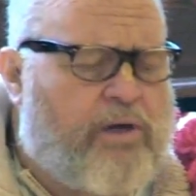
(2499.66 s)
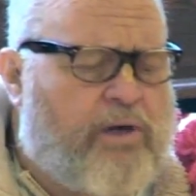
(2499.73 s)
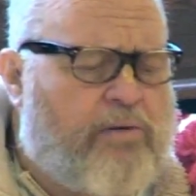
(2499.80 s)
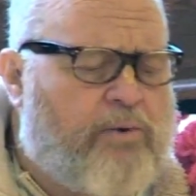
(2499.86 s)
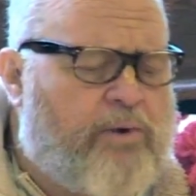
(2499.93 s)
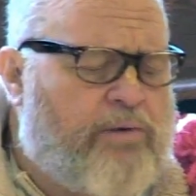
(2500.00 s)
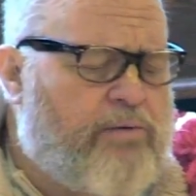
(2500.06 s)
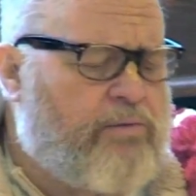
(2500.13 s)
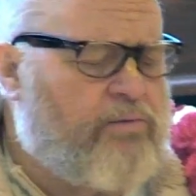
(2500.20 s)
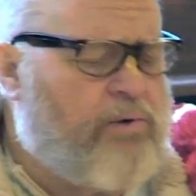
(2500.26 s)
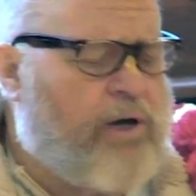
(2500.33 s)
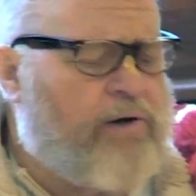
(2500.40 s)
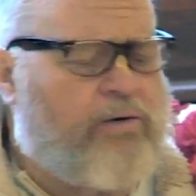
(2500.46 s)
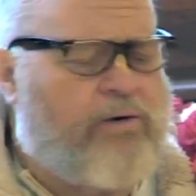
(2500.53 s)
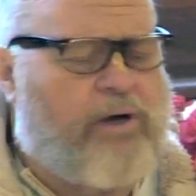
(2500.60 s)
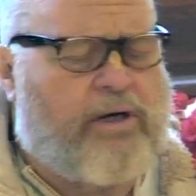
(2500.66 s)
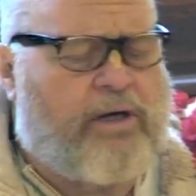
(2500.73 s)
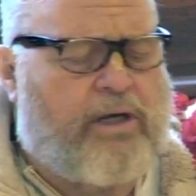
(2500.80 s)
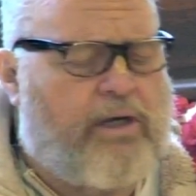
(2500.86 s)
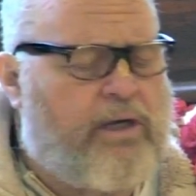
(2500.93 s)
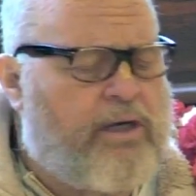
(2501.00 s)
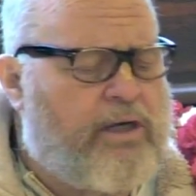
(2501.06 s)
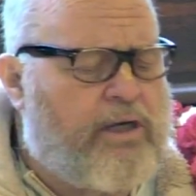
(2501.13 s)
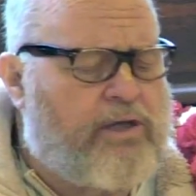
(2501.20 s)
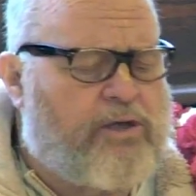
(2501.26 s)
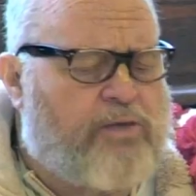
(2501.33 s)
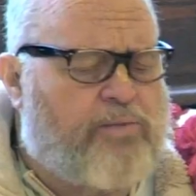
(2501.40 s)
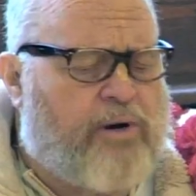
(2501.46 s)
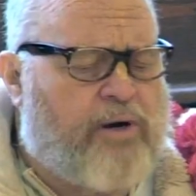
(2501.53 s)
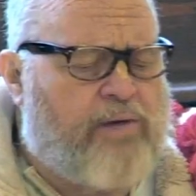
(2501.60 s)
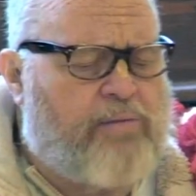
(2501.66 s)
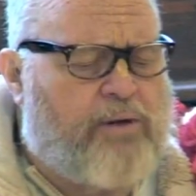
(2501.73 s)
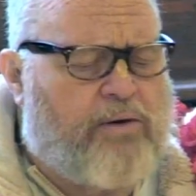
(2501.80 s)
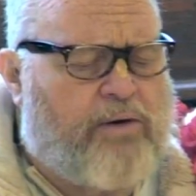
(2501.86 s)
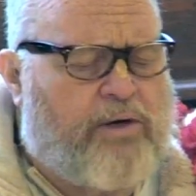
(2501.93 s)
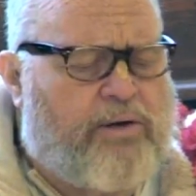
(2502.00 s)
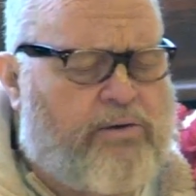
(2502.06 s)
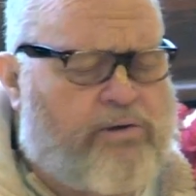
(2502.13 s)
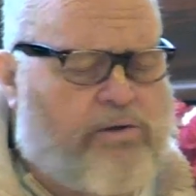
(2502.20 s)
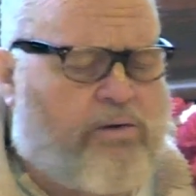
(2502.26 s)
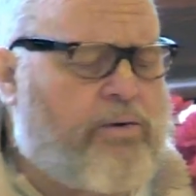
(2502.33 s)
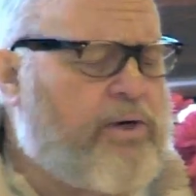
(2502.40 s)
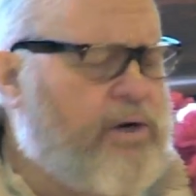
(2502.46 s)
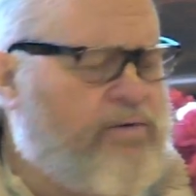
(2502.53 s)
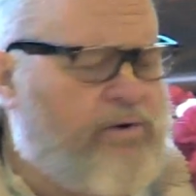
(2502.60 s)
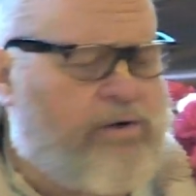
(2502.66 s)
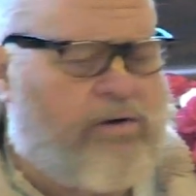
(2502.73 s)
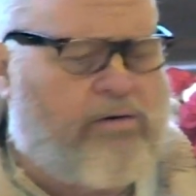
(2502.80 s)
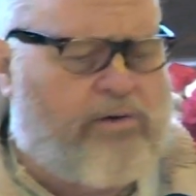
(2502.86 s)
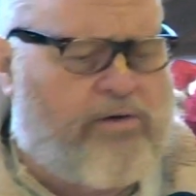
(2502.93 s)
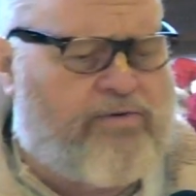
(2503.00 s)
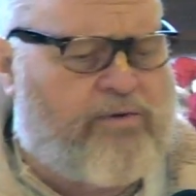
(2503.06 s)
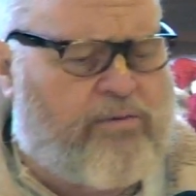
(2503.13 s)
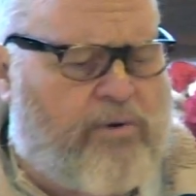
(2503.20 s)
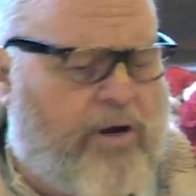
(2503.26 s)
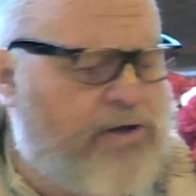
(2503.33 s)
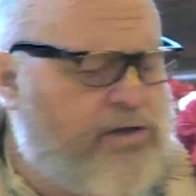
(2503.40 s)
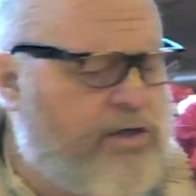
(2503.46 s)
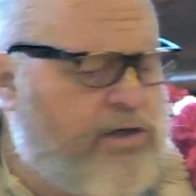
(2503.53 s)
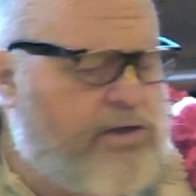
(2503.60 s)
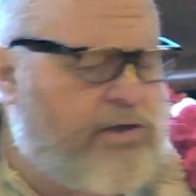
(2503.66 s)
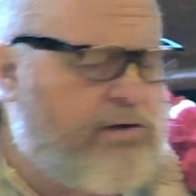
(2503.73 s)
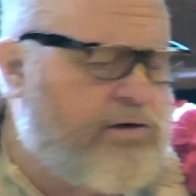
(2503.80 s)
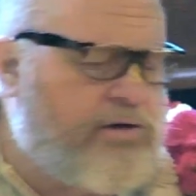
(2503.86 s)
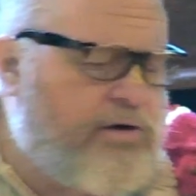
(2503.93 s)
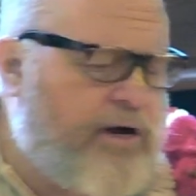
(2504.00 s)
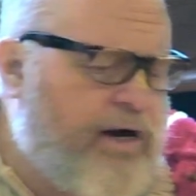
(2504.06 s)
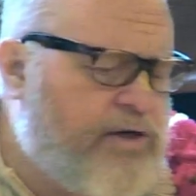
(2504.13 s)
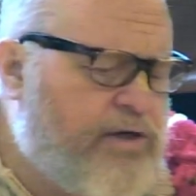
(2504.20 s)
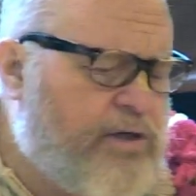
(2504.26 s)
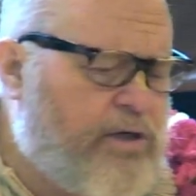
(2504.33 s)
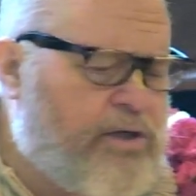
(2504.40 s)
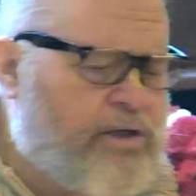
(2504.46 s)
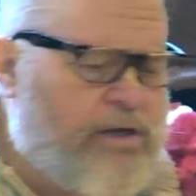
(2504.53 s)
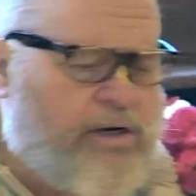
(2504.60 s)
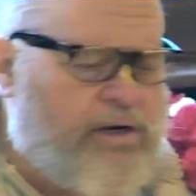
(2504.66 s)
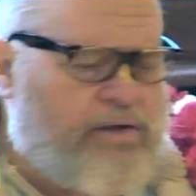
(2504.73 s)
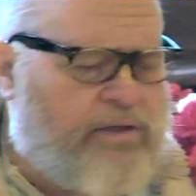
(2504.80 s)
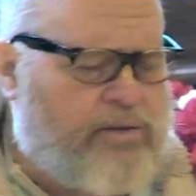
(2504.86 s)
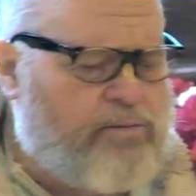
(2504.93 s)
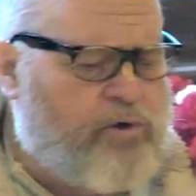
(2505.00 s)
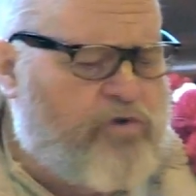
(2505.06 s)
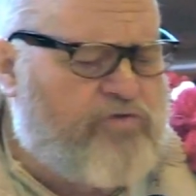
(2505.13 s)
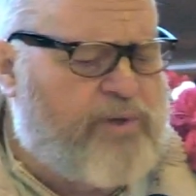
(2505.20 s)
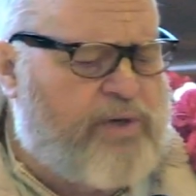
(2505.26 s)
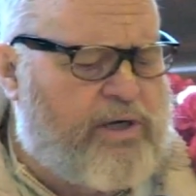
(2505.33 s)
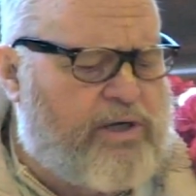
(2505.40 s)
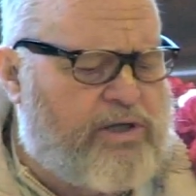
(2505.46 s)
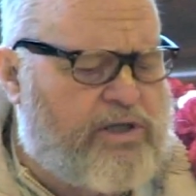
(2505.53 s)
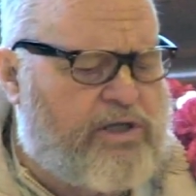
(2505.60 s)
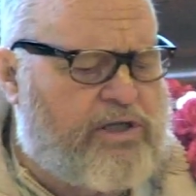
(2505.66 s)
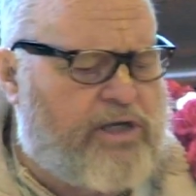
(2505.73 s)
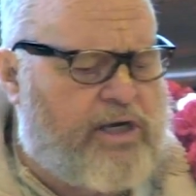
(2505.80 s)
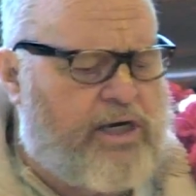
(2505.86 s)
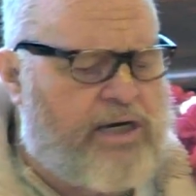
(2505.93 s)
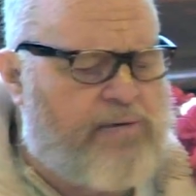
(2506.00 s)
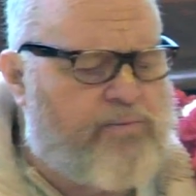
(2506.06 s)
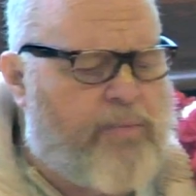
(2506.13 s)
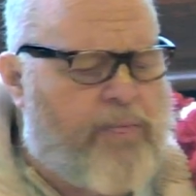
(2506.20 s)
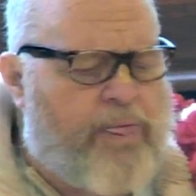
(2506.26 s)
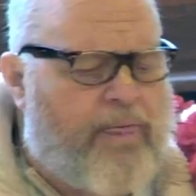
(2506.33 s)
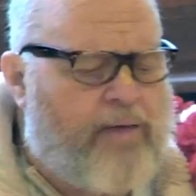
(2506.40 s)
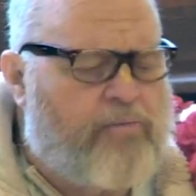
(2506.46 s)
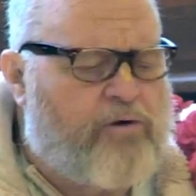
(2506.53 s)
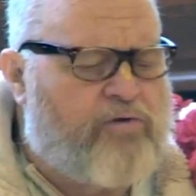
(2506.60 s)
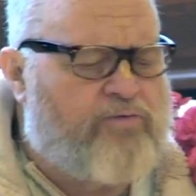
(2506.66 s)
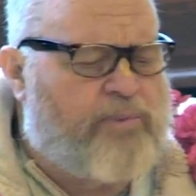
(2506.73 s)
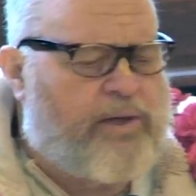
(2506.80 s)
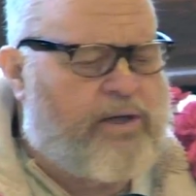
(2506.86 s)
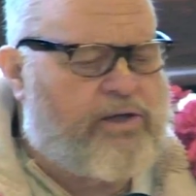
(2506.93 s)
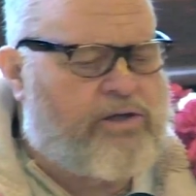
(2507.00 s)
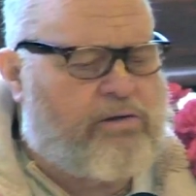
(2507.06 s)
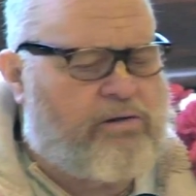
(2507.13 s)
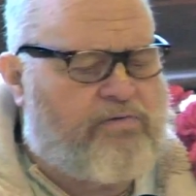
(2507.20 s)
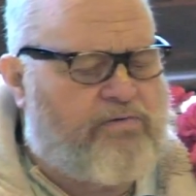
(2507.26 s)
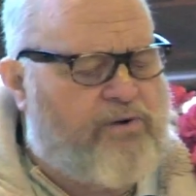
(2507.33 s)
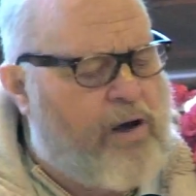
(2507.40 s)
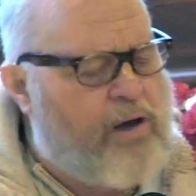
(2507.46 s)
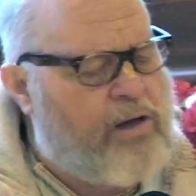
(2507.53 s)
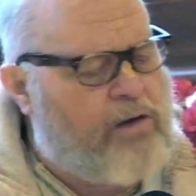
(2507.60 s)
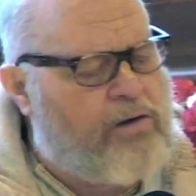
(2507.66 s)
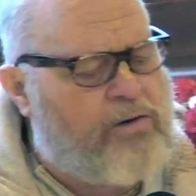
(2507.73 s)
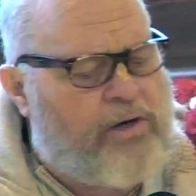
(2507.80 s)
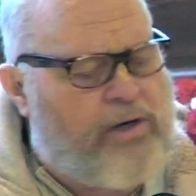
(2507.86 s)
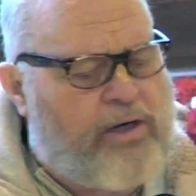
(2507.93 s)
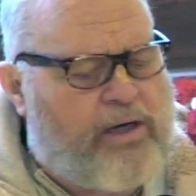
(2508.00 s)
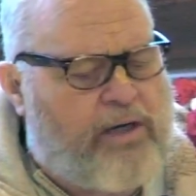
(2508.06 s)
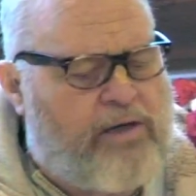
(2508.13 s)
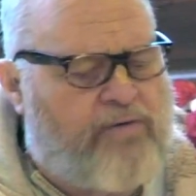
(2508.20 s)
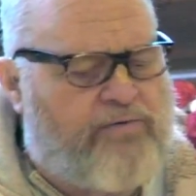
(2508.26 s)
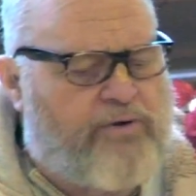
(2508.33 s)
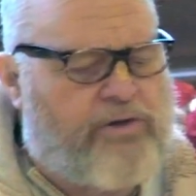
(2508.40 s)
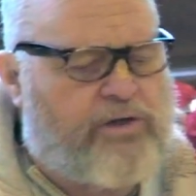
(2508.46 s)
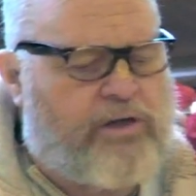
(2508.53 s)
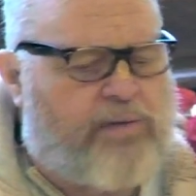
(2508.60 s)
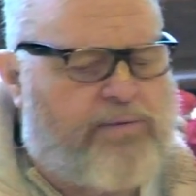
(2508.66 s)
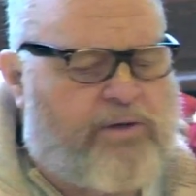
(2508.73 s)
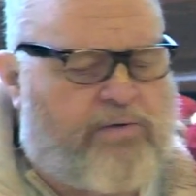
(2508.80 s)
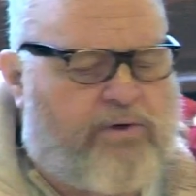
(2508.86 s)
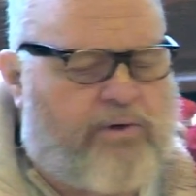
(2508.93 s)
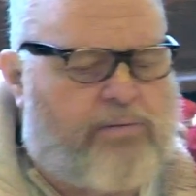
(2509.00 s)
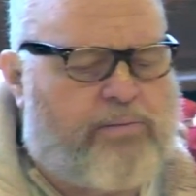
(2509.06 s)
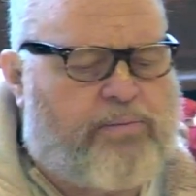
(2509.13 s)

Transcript: With Radharani is a primary. So whatever your different rasas and your attraction is, the movement is the same. The movement is to follow in the footsteps of a